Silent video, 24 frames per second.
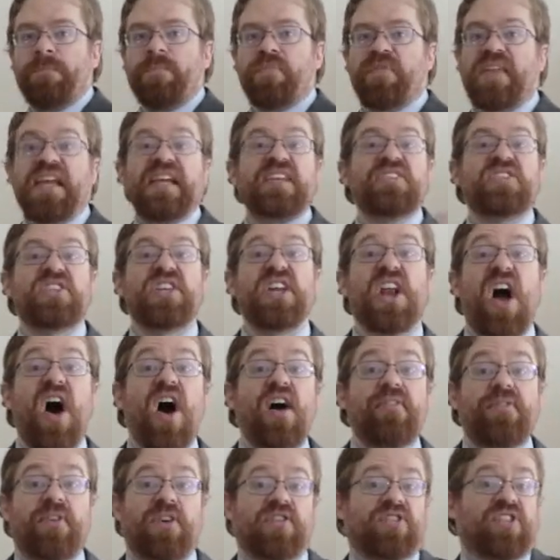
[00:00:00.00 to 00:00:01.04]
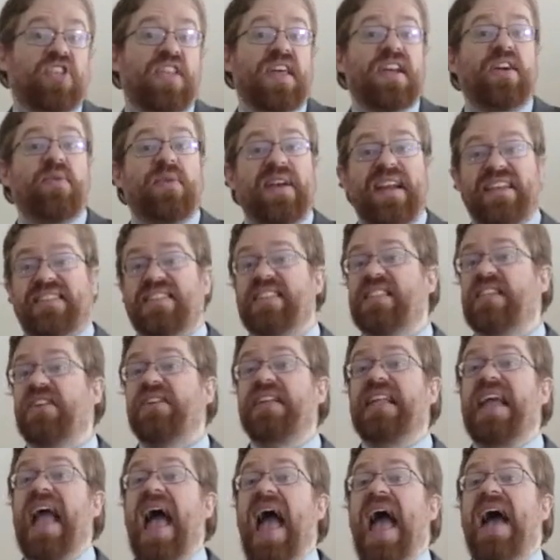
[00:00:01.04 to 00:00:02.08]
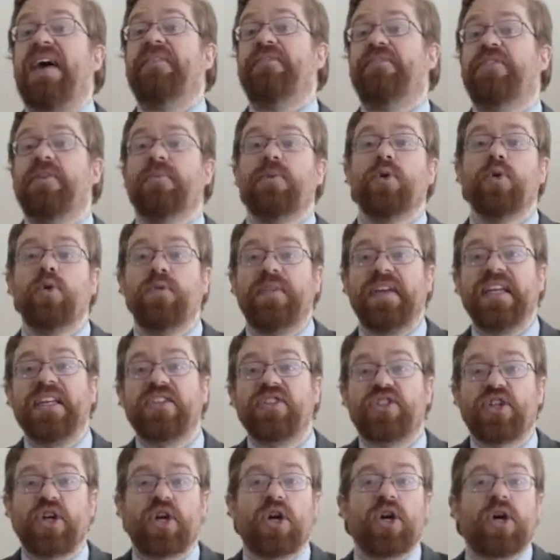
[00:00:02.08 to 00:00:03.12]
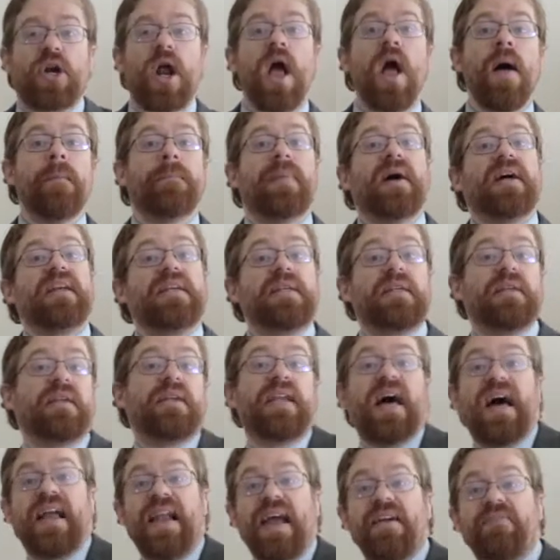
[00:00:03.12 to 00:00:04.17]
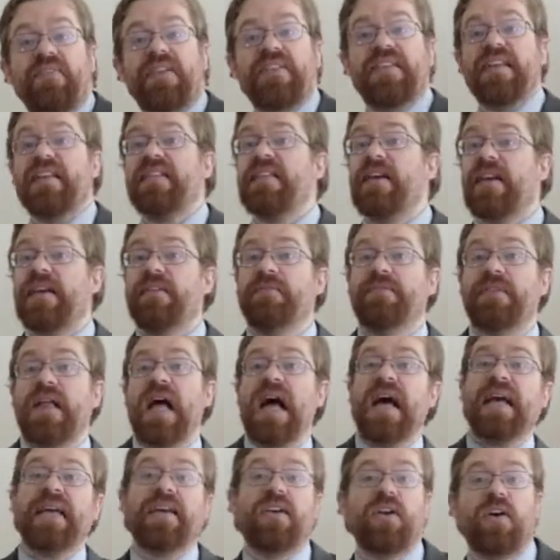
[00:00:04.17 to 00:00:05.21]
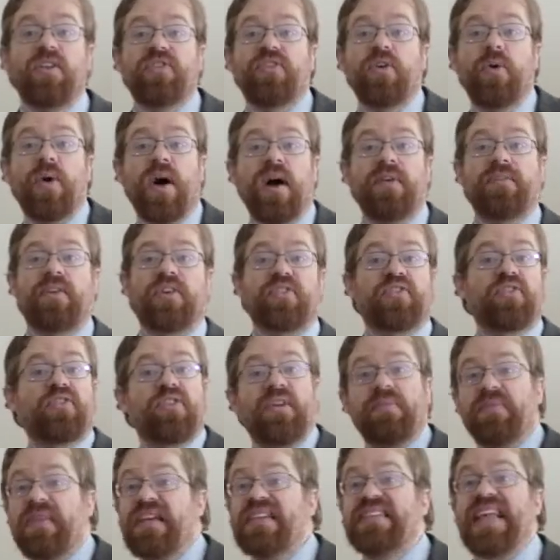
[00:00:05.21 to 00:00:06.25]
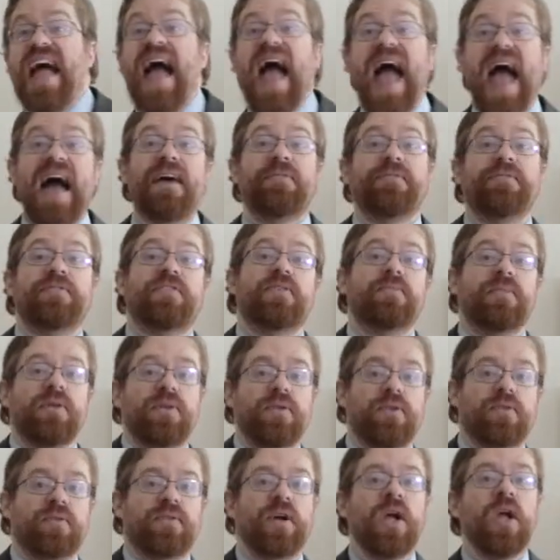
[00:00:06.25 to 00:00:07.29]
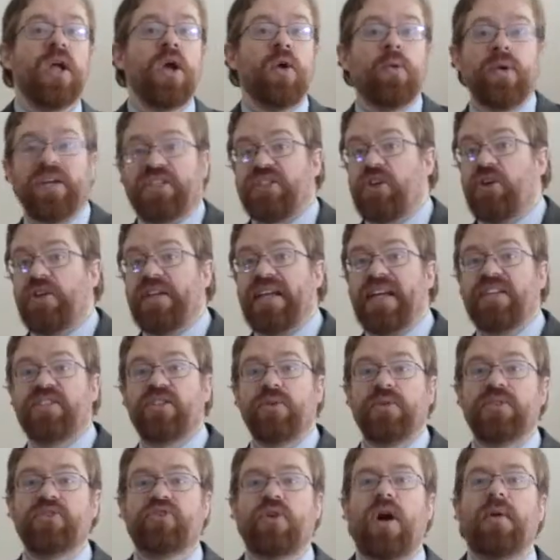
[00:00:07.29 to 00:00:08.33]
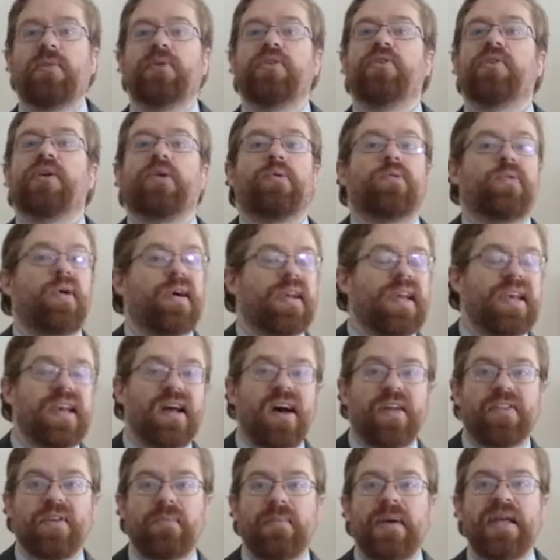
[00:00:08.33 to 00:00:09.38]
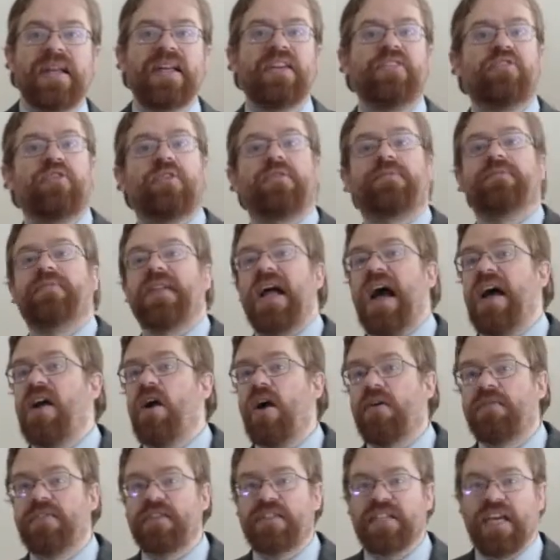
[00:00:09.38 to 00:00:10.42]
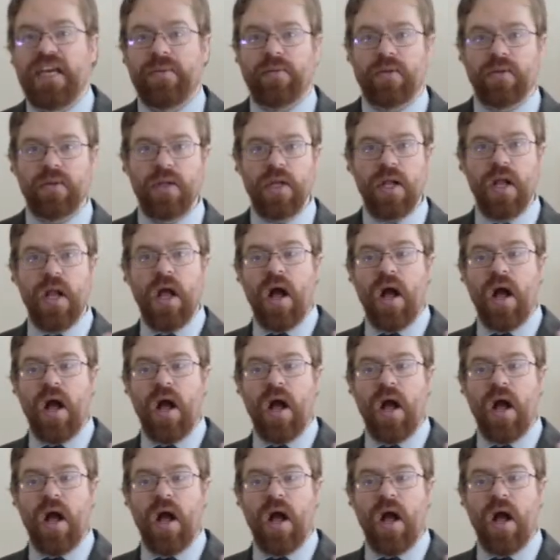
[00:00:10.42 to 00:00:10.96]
Things can hover, so they don't necessarily have to move each turn, but not everything that can fly can also hover, so some things have to move, which could get you in trouble. You could run into other minis, you could fly off the table.